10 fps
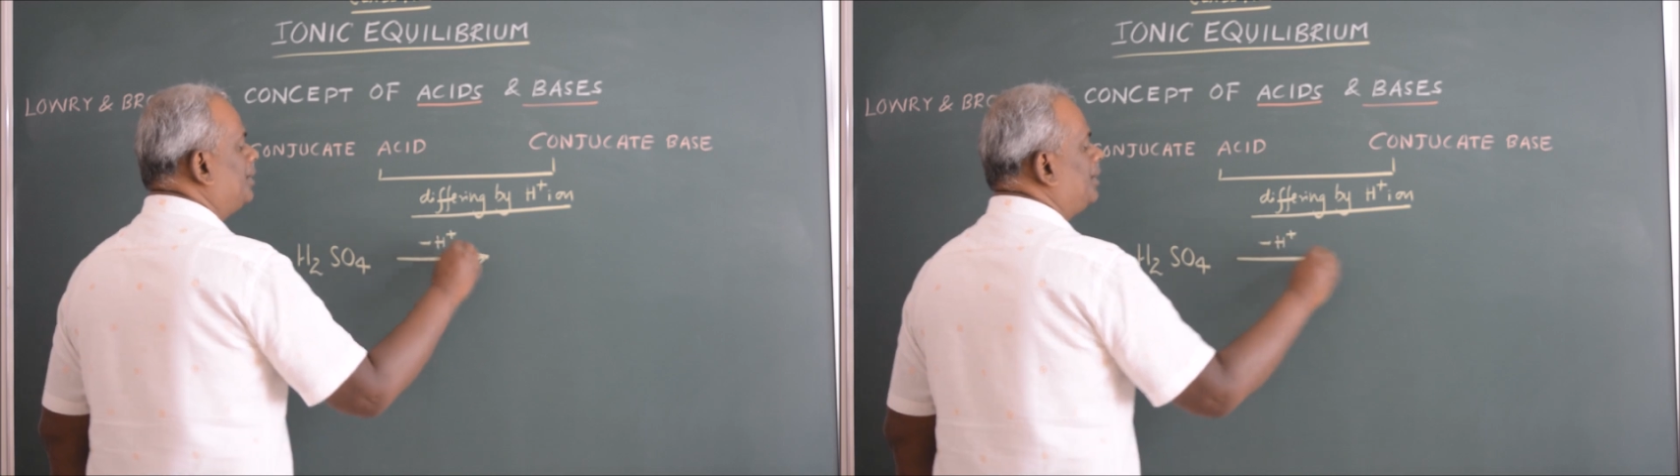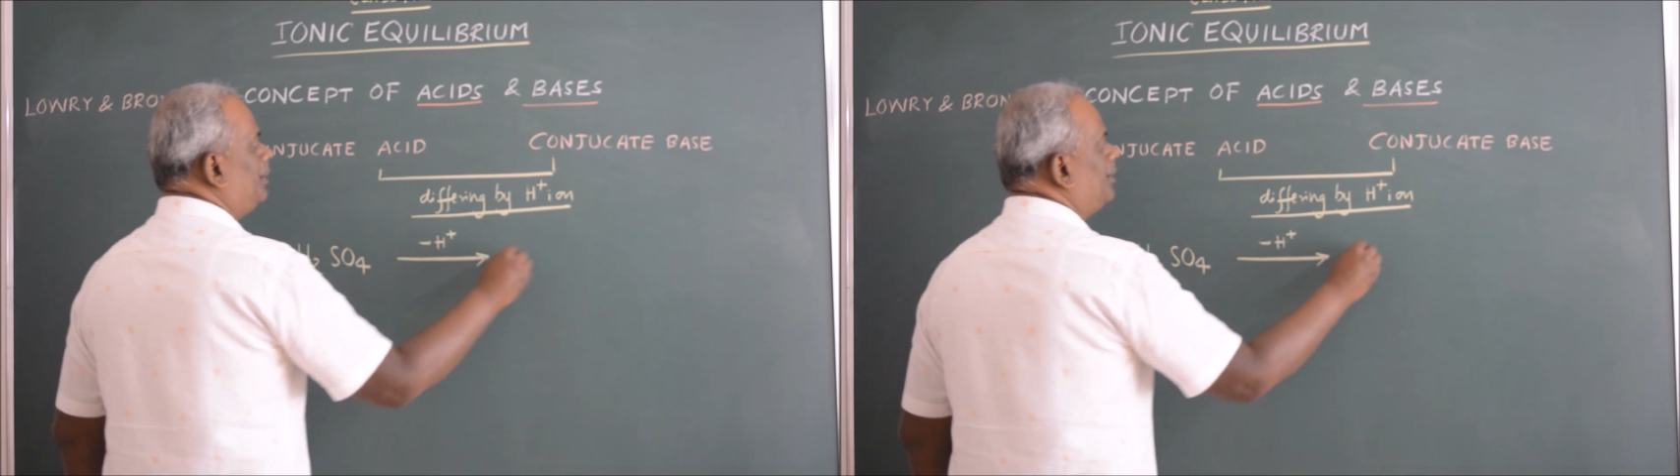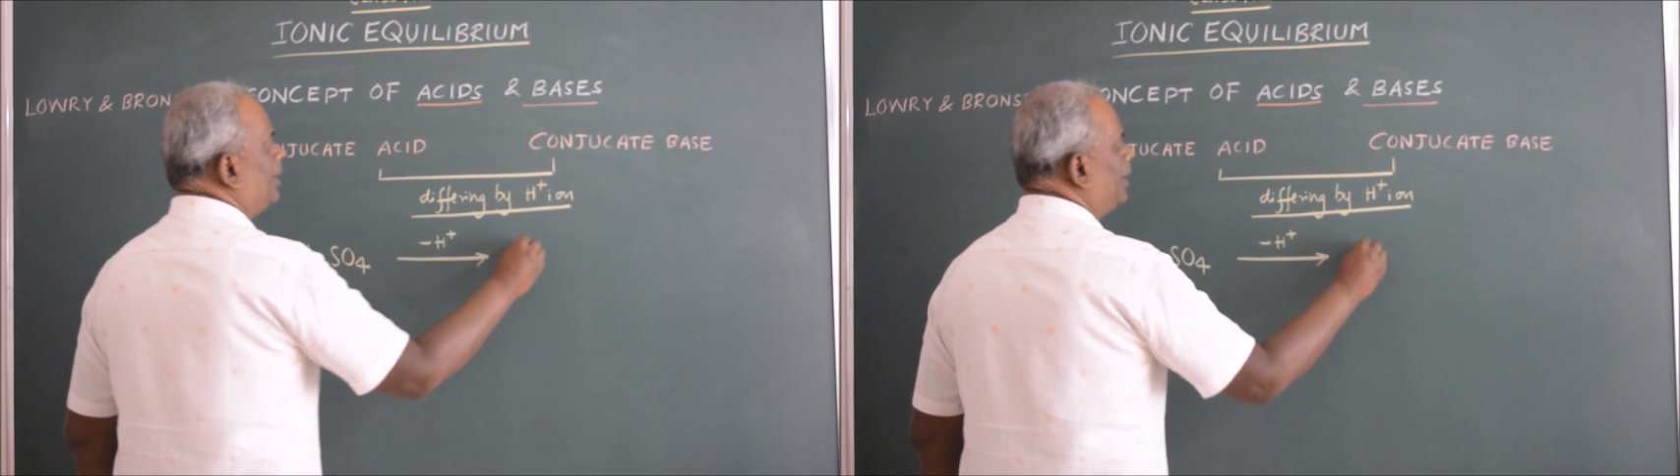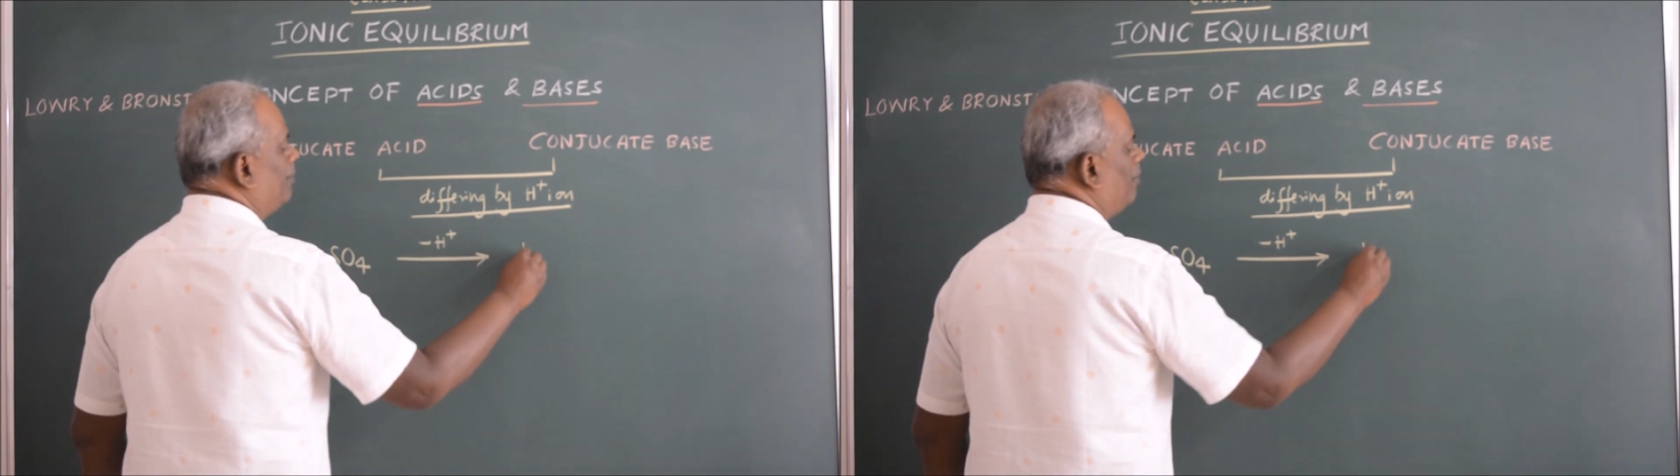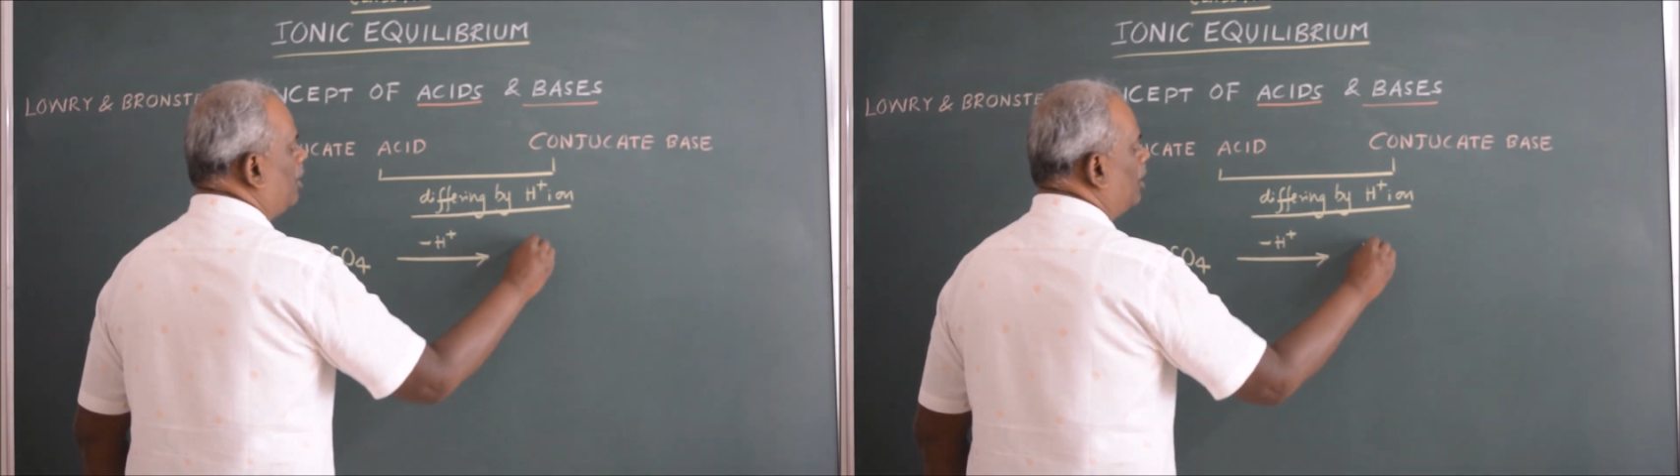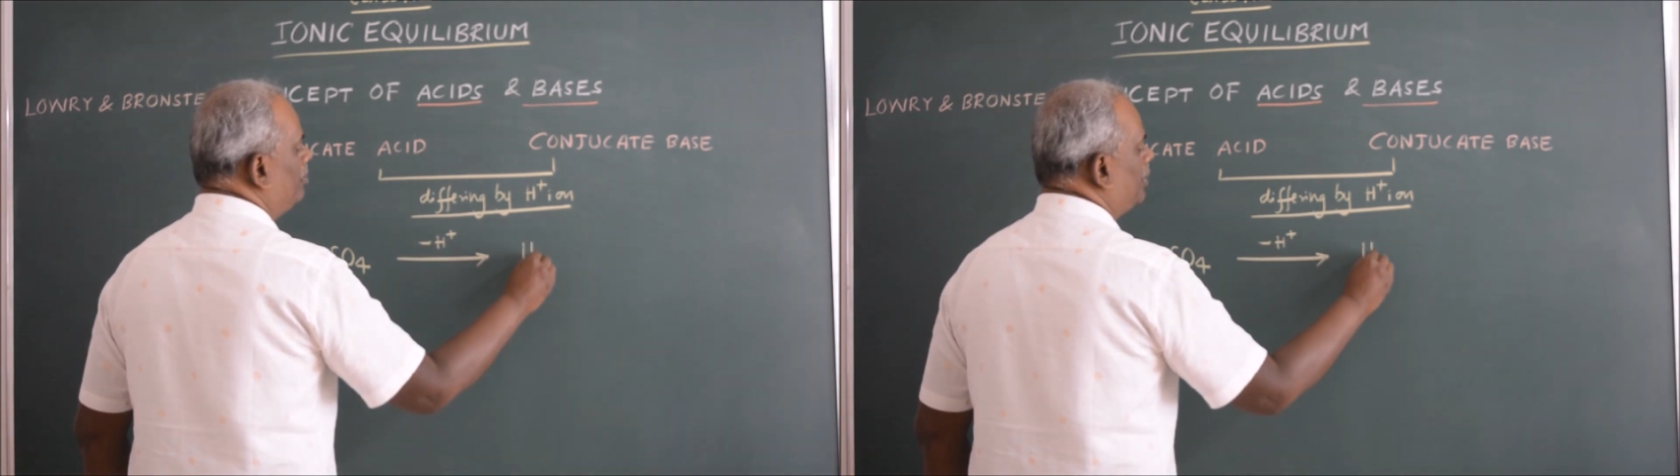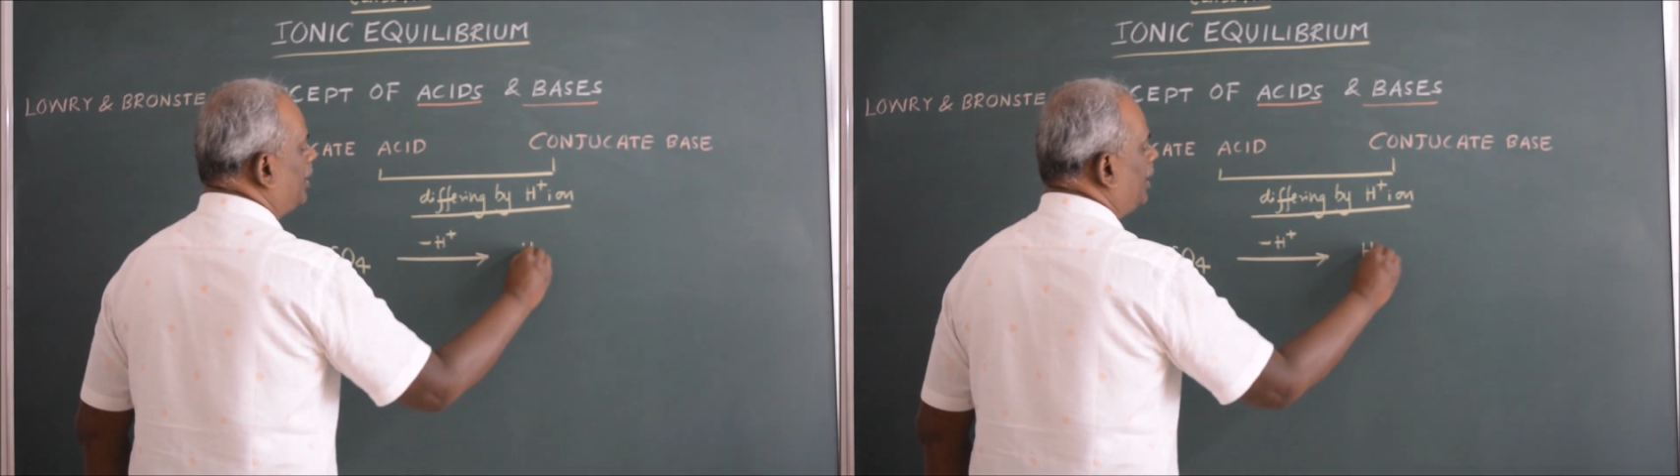it can form